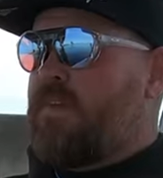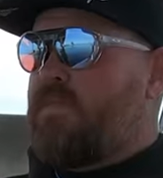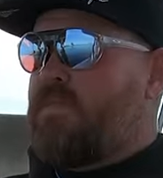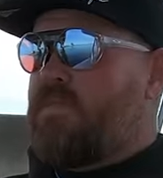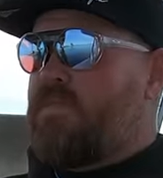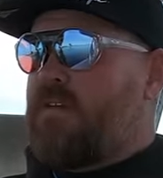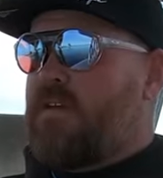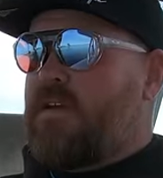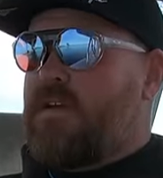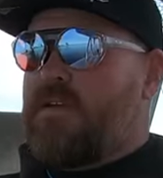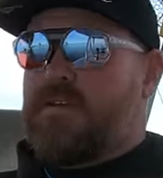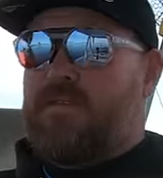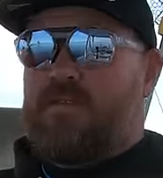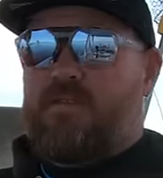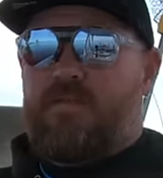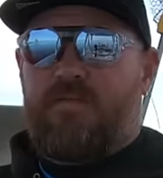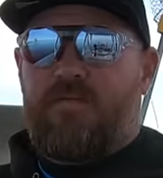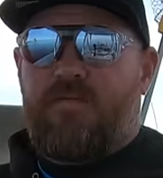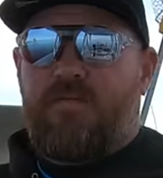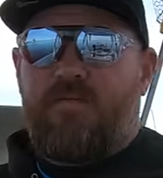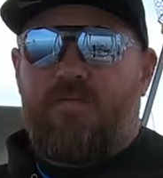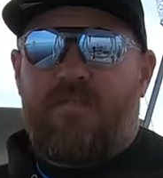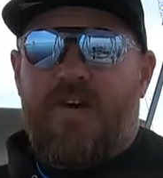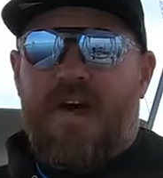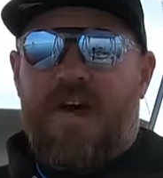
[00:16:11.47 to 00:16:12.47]
It's like
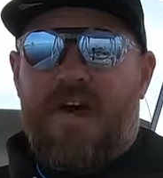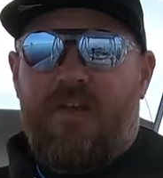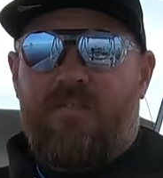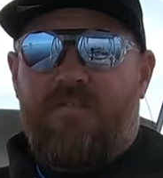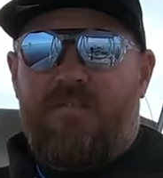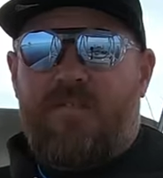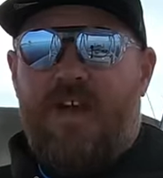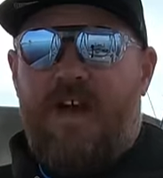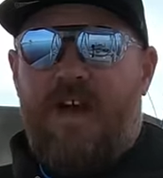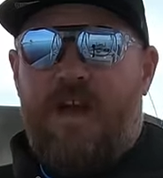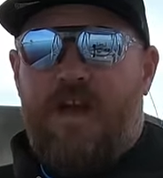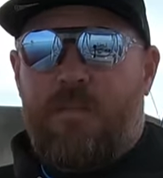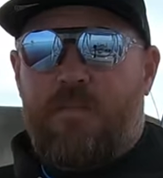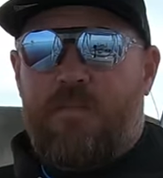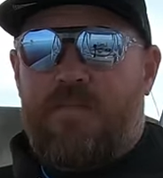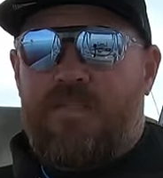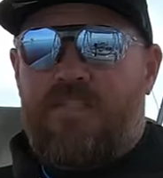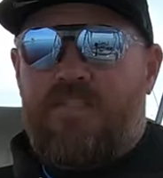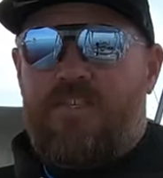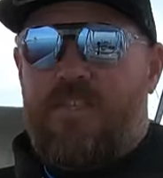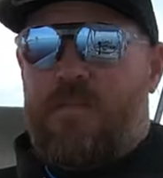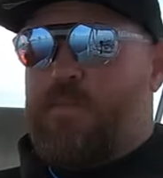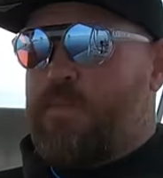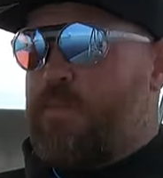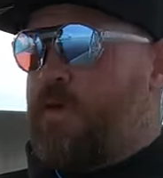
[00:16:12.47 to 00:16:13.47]
five
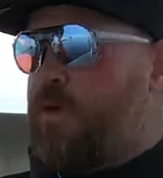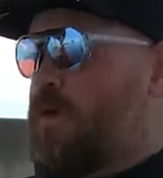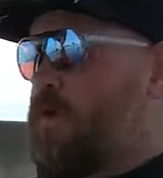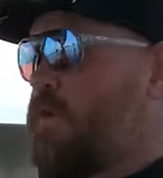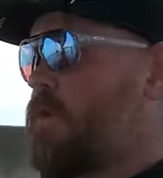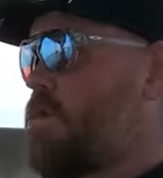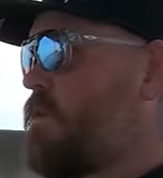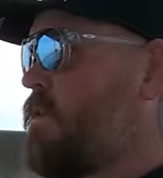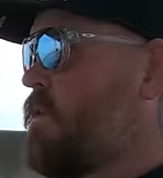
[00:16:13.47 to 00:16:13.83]
times cheaper.